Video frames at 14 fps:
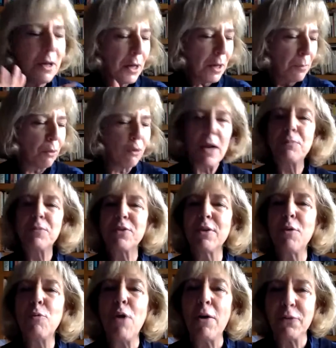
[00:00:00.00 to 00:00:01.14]
for
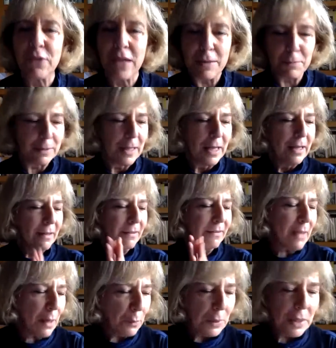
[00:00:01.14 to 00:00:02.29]
perhaps the roundtable.
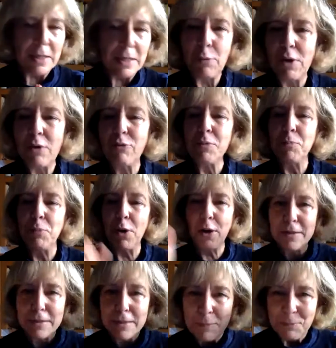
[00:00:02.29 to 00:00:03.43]
So, hello,
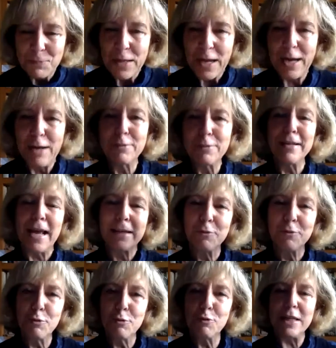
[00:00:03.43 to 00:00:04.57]
everybody. I would
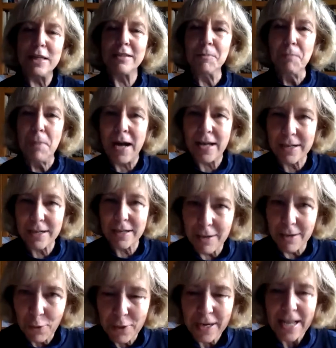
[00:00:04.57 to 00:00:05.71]
like to greet Mar
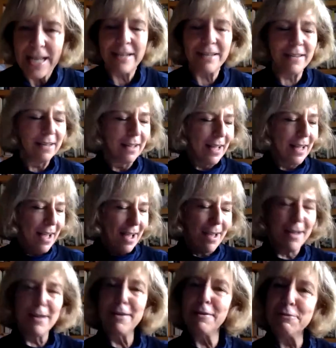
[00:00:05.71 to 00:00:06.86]
Loren
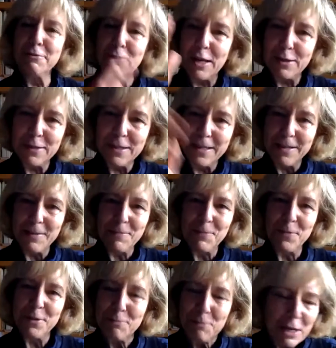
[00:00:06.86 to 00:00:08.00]
uh,
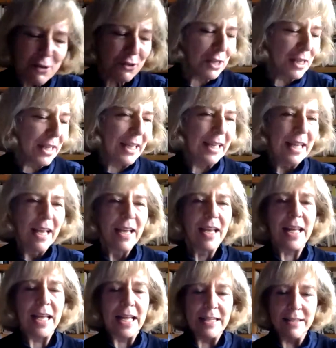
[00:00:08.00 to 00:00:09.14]
very specially.
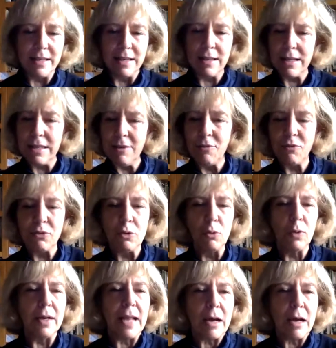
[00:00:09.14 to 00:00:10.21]
And if